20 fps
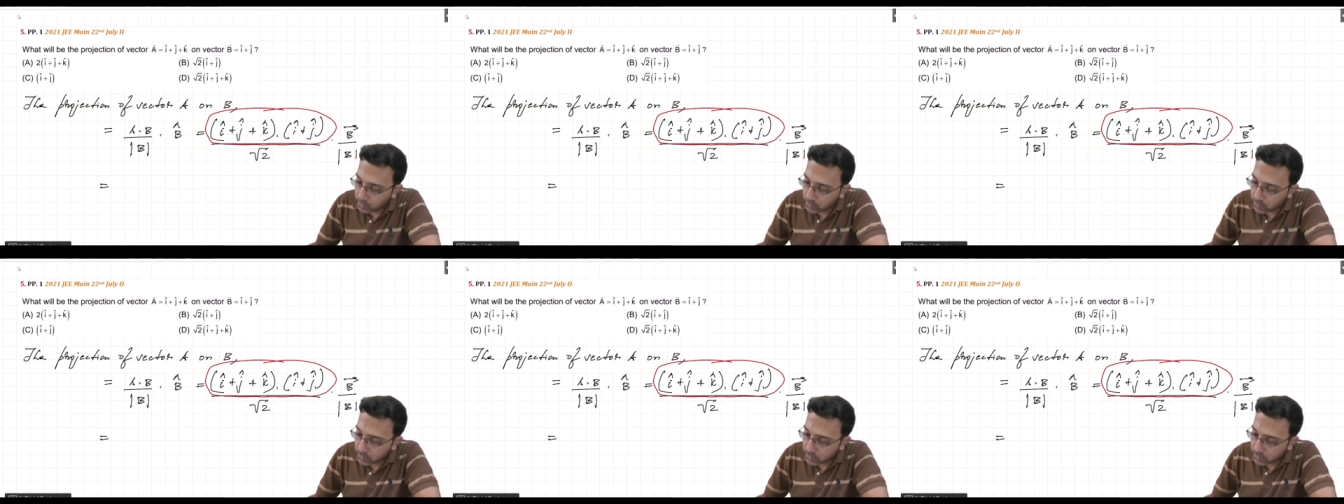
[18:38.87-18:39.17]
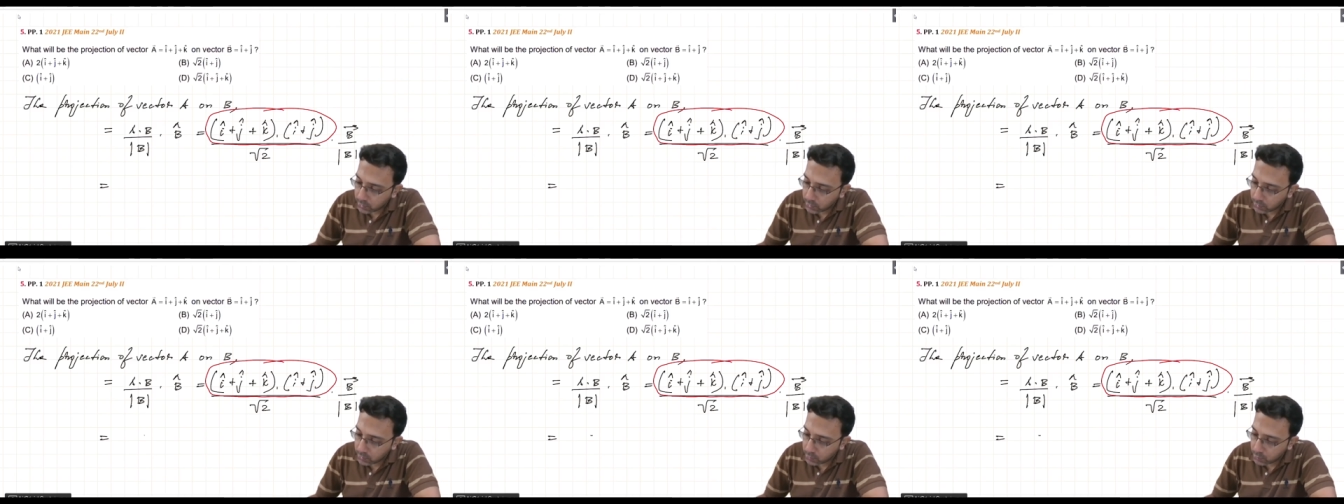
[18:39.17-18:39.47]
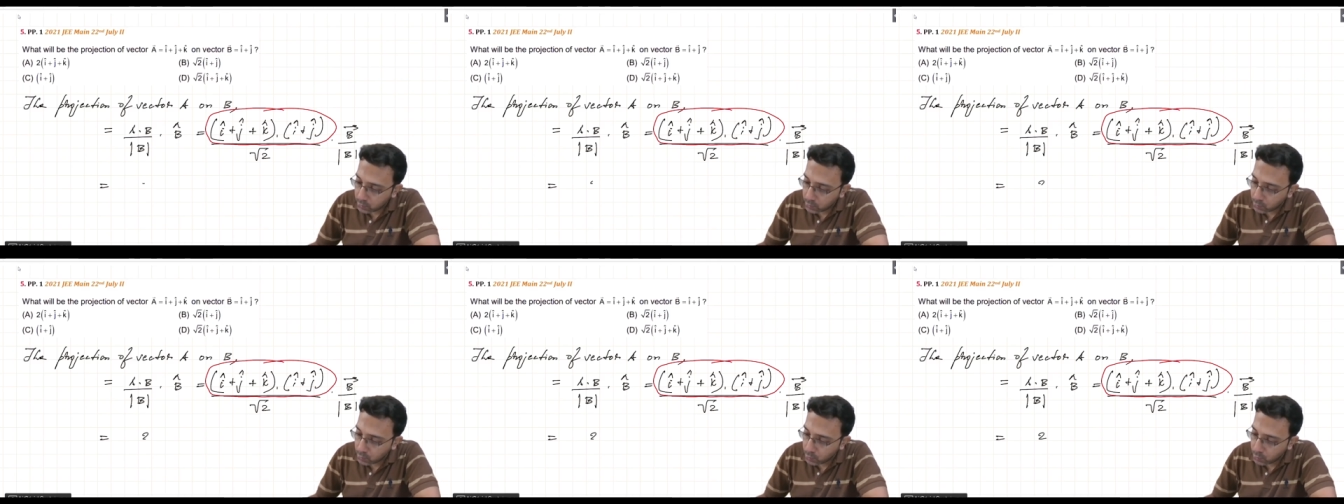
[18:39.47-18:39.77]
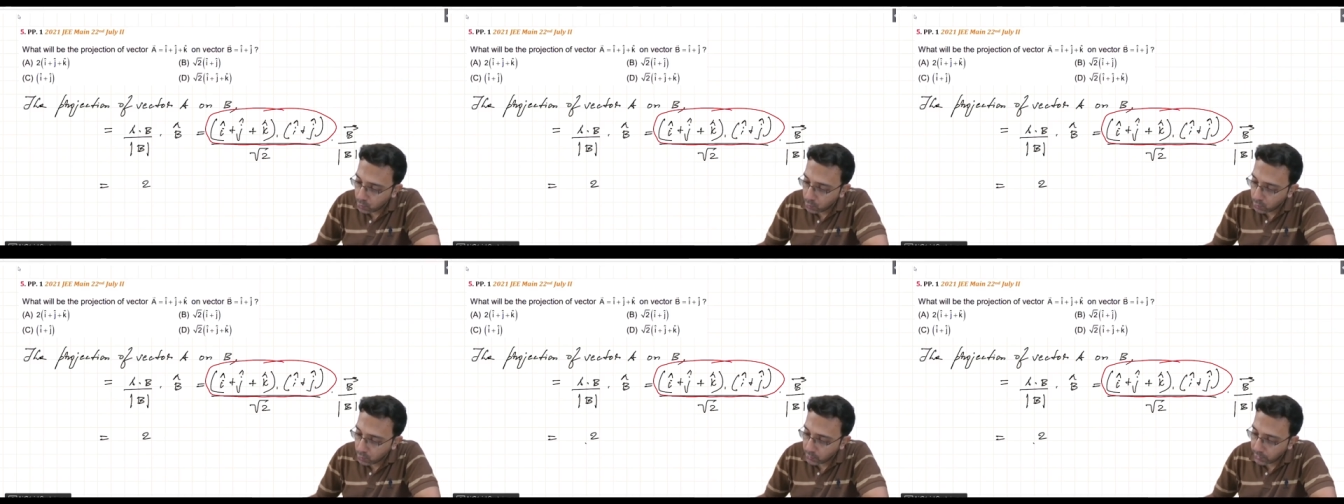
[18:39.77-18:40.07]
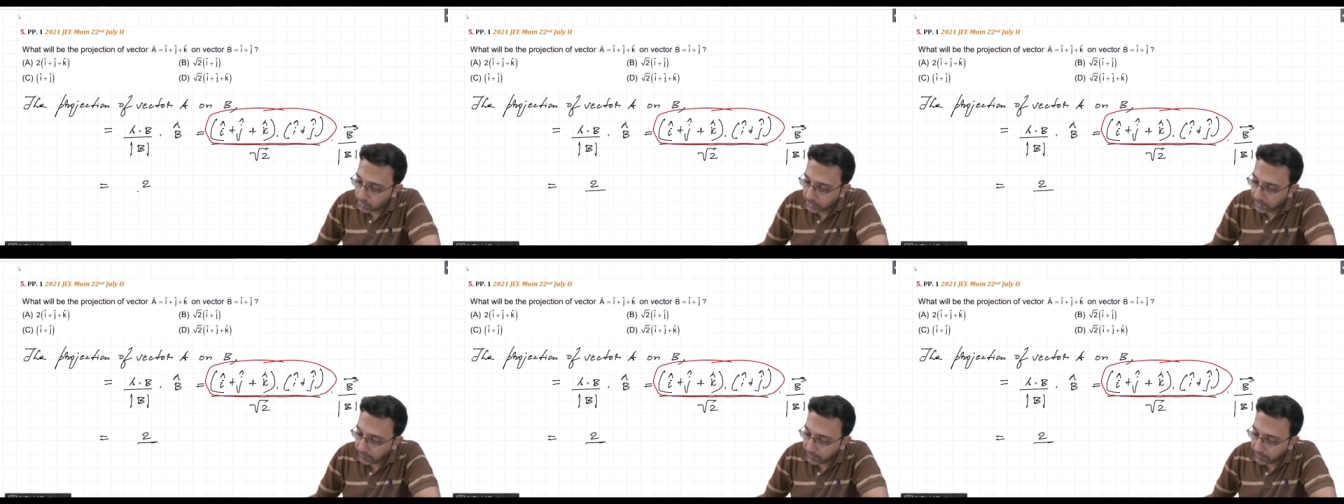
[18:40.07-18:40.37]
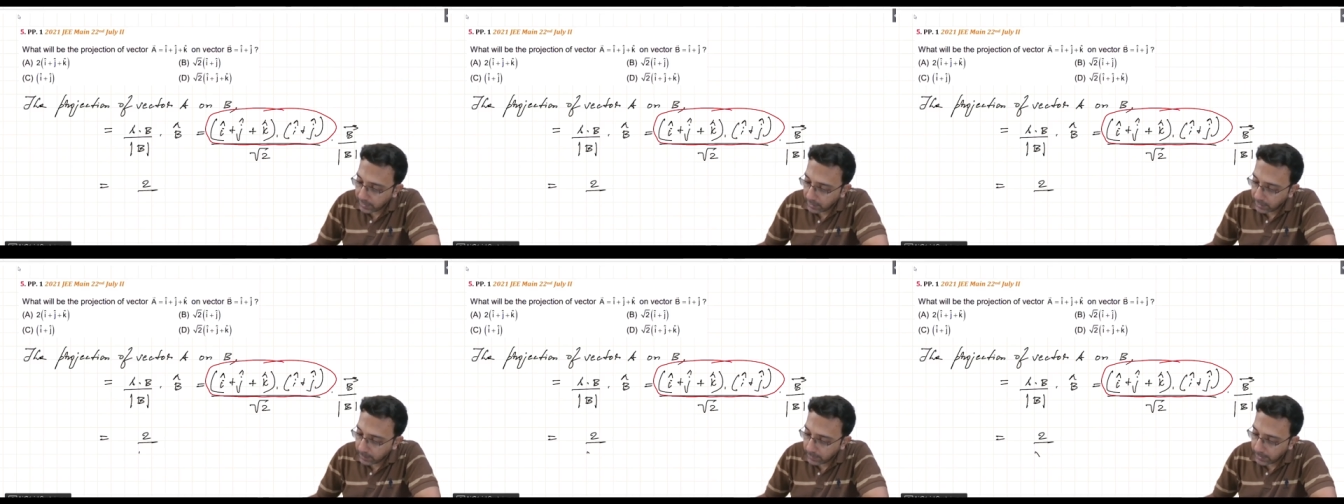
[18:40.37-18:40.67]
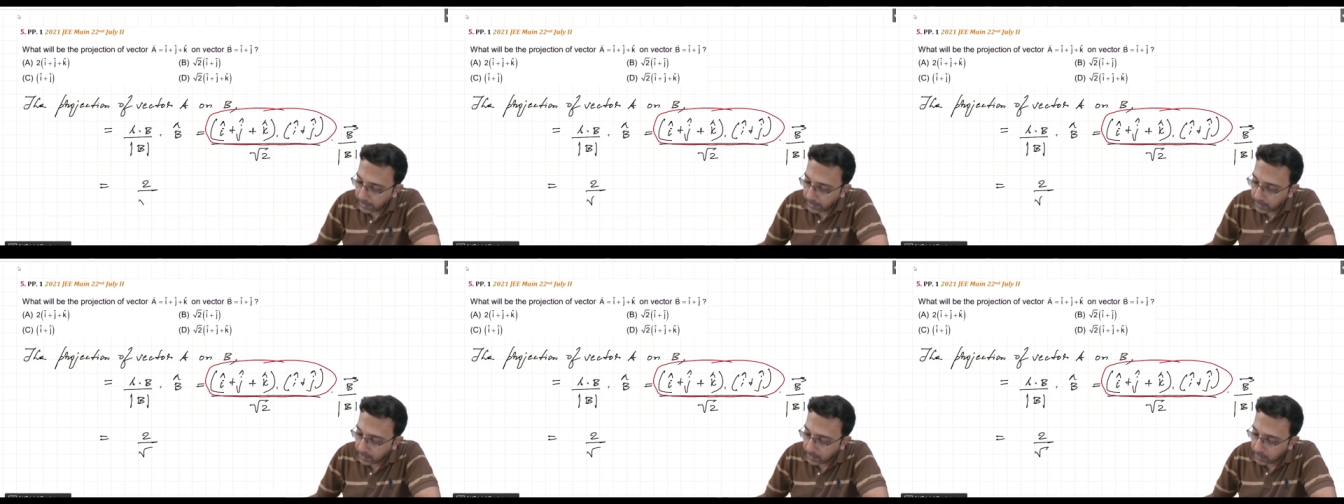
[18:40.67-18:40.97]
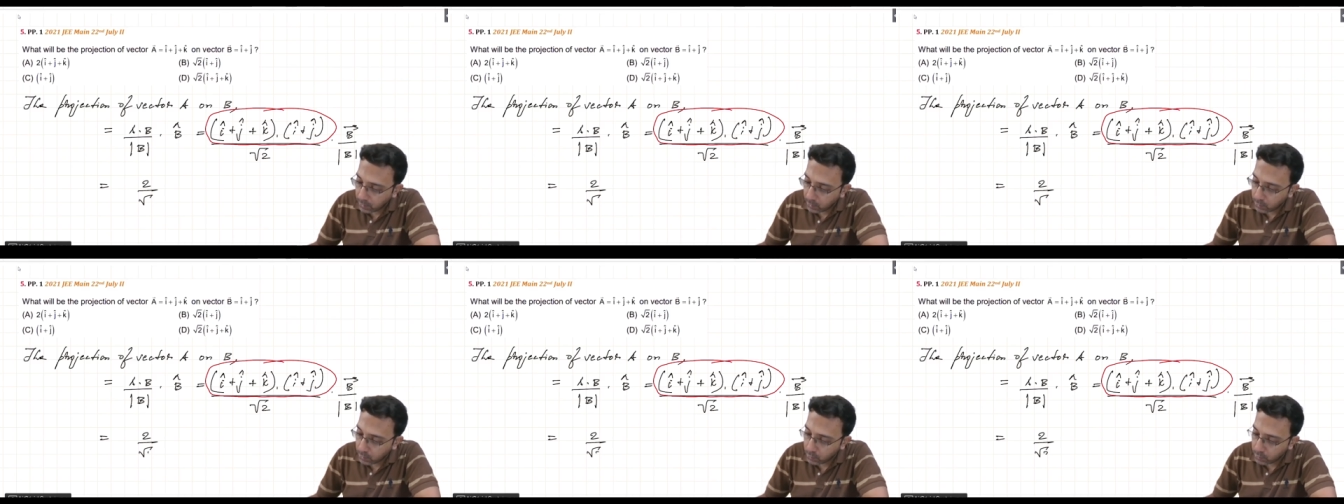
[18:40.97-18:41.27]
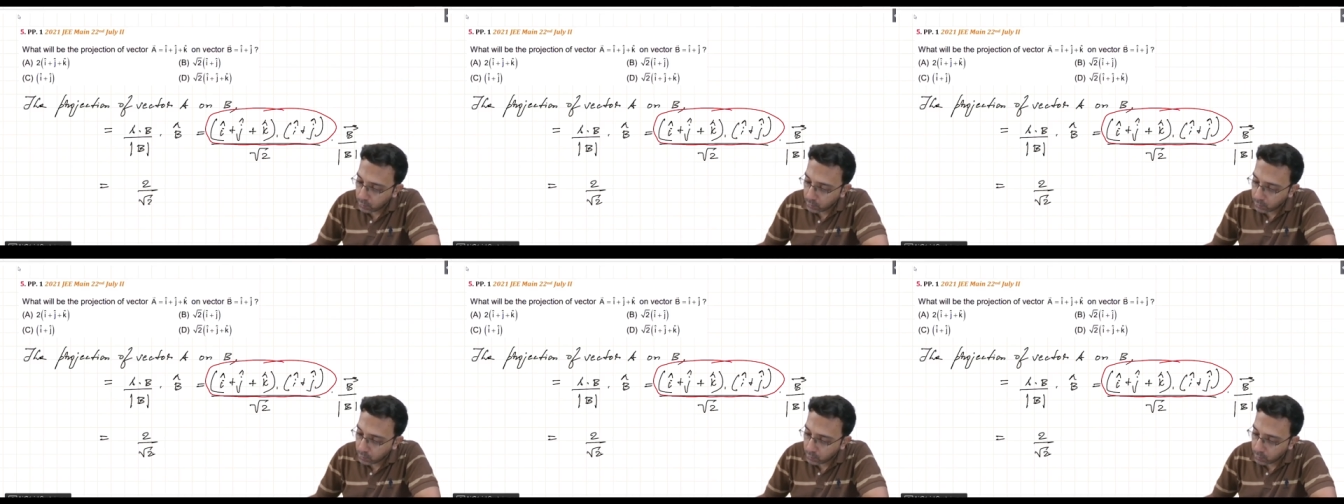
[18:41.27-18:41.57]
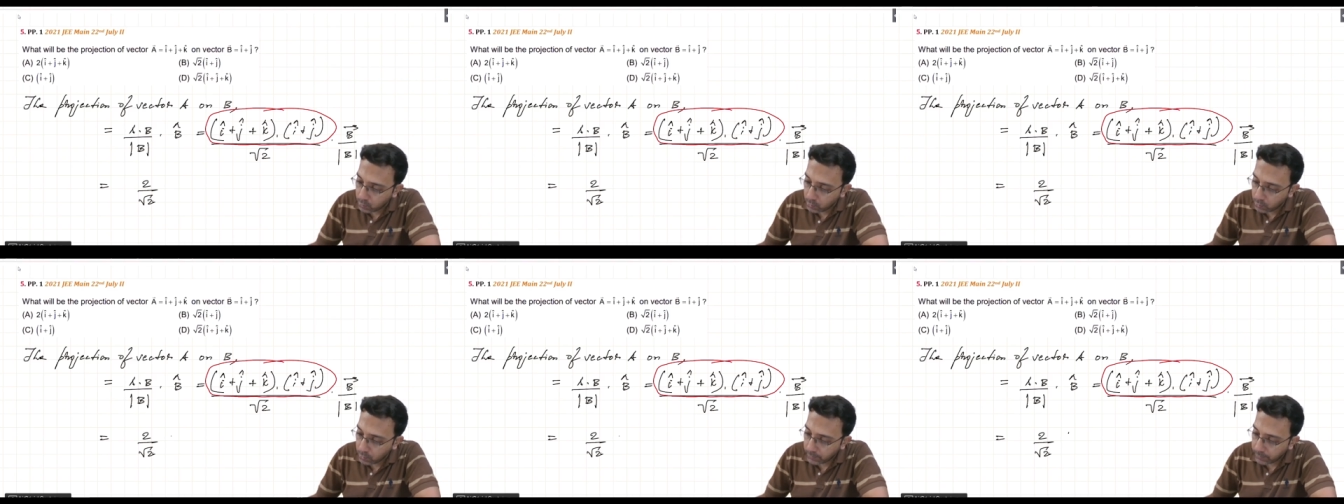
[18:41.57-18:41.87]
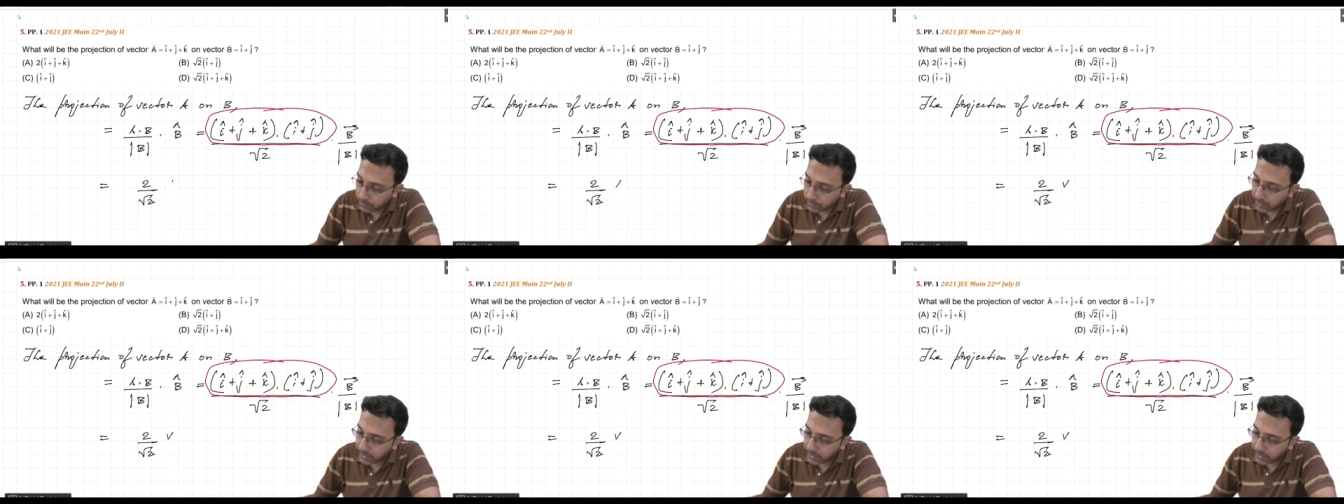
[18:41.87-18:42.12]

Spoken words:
So 2 divided by root 2